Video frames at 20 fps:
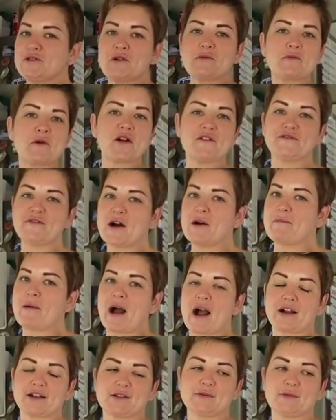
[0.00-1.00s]
doing more faux
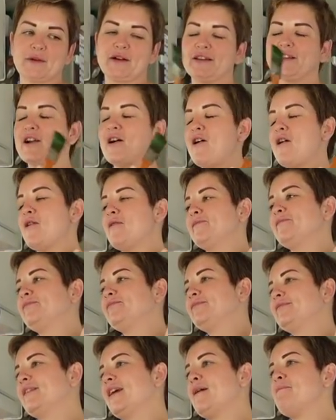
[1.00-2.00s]
box wood, y'all.
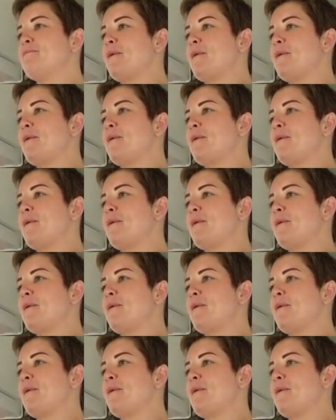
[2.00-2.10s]
And